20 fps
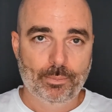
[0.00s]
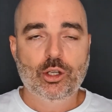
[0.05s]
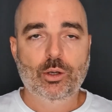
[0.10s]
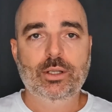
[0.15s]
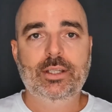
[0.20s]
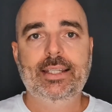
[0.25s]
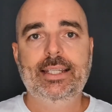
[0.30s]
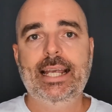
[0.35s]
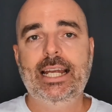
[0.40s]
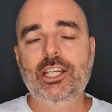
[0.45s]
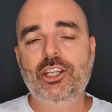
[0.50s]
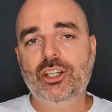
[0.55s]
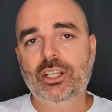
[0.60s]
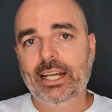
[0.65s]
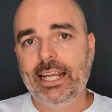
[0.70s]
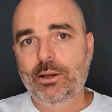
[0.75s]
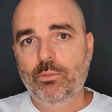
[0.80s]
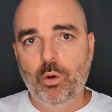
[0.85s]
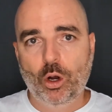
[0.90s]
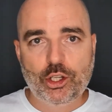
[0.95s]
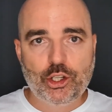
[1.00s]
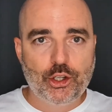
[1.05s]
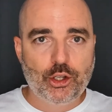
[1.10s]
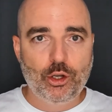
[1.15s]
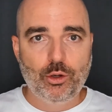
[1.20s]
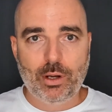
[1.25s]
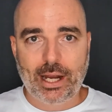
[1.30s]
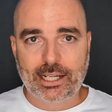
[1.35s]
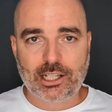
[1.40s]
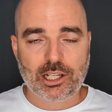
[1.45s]
So essentially what
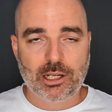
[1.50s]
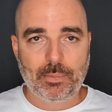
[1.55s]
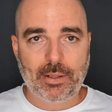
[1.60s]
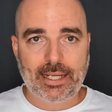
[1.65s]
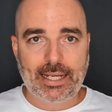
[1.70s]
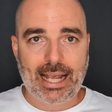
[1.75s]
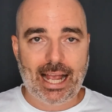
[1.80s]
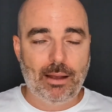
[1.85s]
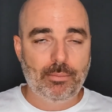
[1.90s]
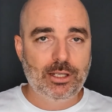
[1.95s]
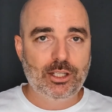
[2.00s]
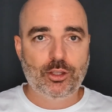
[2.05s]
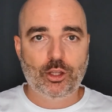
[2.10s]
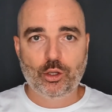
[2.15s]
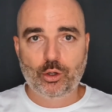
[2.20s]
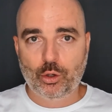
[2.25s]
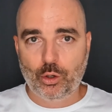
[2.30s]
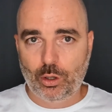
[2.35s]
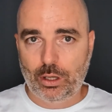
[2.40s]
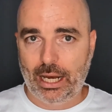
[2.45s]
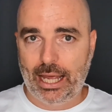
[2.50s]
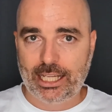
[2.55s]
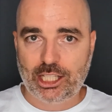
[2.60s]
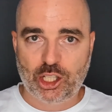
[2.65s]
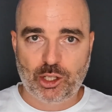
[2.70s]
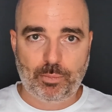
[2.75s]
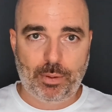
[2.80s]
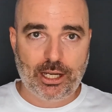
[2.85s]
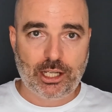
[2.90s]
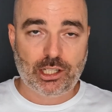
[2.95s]
you actually become is the Google Ads
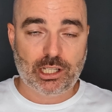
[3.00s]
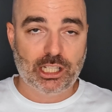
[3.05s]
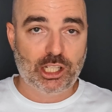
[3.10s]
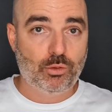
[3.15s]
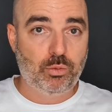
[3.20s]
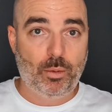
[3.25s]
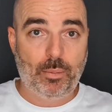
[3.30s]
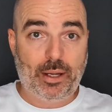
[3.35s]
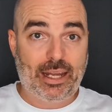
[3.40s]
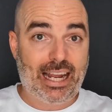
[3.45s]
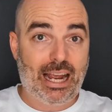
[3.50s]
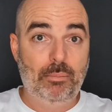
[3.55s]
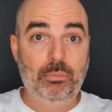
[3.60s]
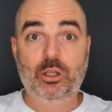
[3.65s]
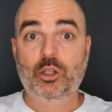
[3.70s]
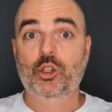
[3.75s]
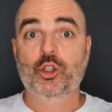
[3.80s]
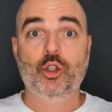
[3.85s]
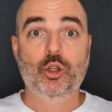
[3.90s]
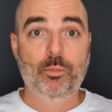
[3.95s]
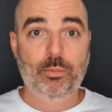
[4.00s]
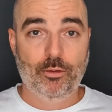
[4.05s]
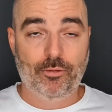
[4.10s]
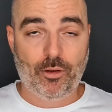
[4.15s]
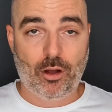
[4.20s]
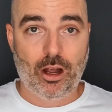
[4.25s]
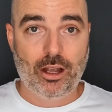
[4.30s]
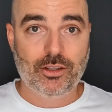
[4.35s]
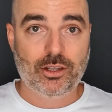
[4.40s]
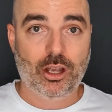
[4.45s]
specialist will become the
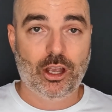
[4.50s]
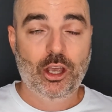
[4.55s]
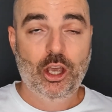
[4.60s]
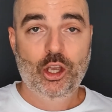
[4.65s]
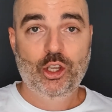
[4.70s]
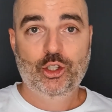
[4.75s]
supervisor